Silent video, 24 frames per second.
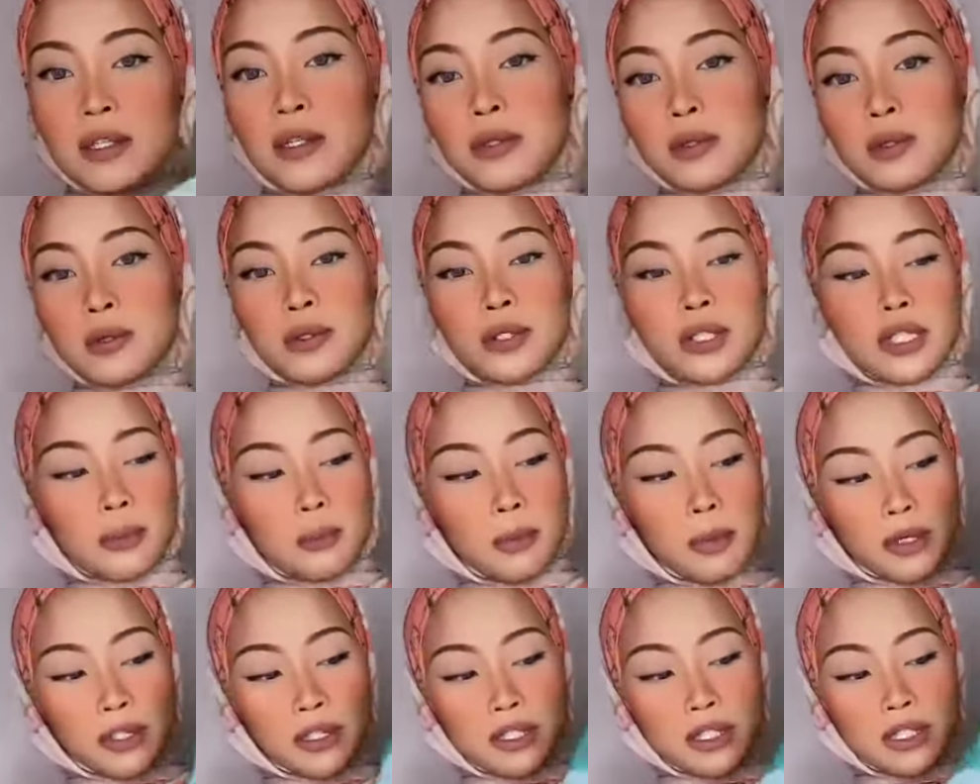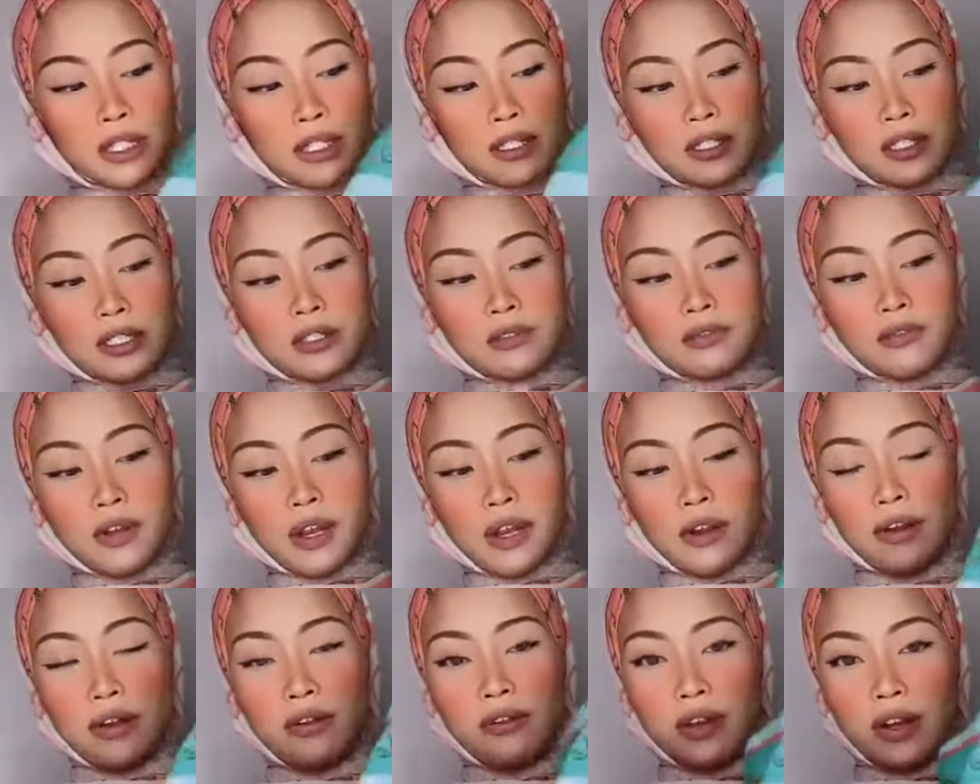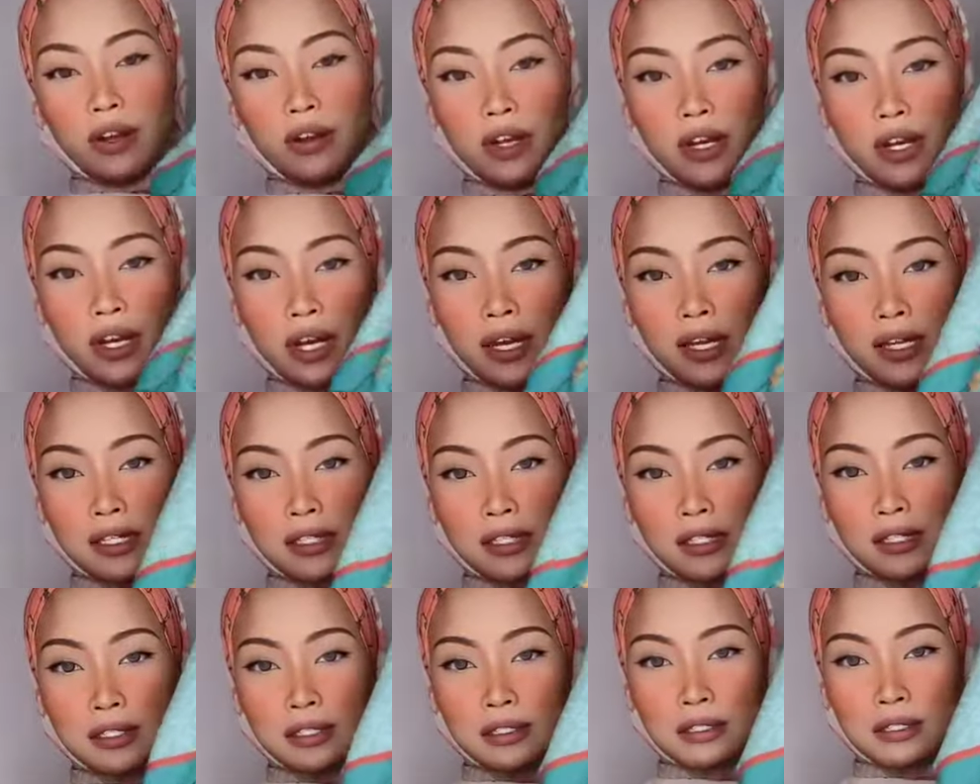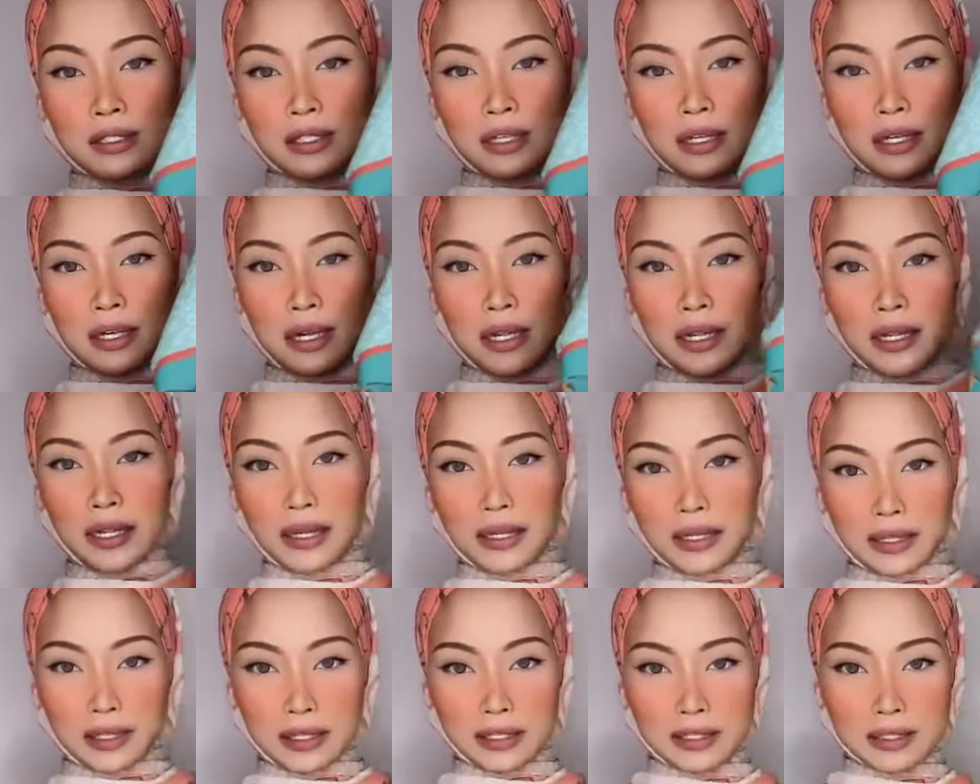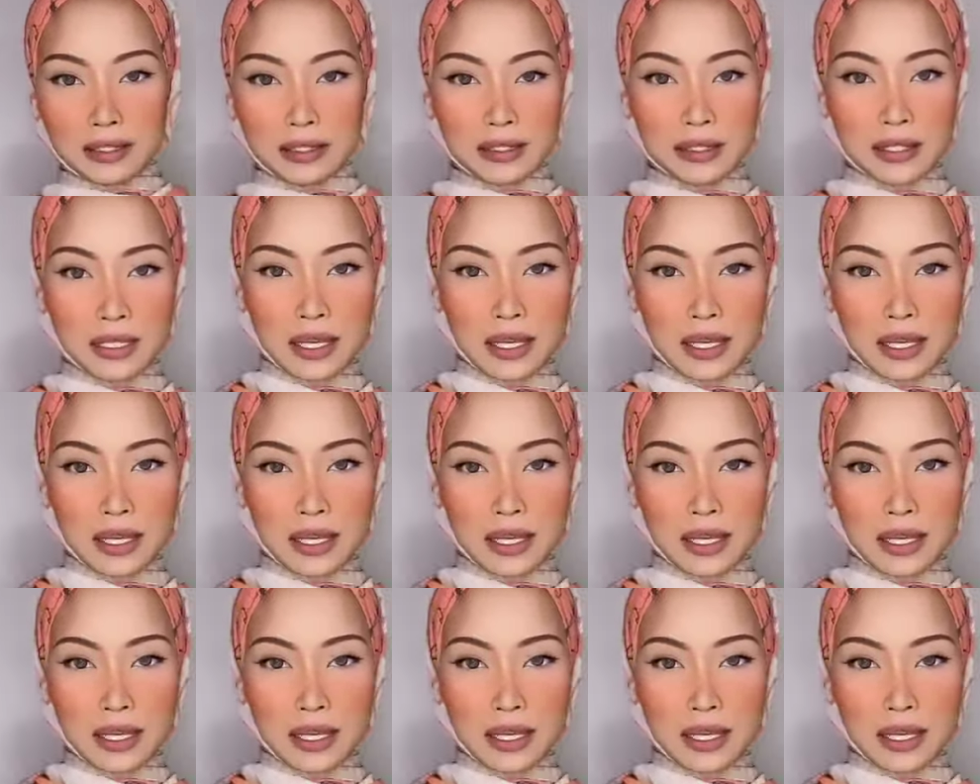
Oh, the border here is very nice. I like this.